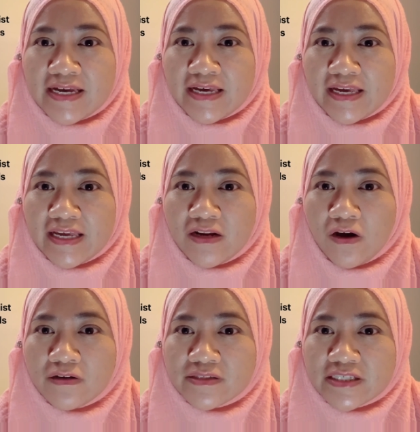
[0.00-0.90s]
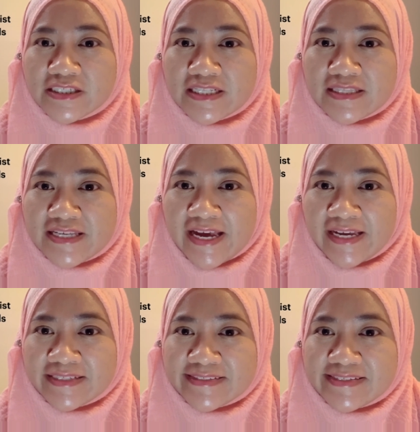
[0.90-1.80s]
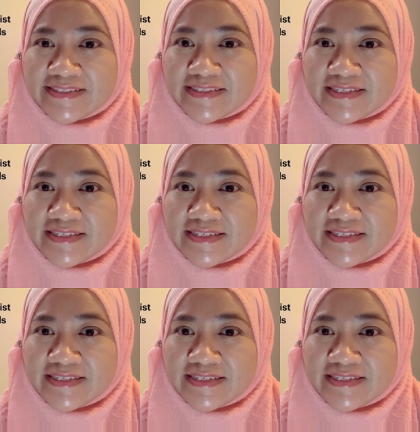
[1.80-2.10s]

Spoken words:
in oxygen tanks.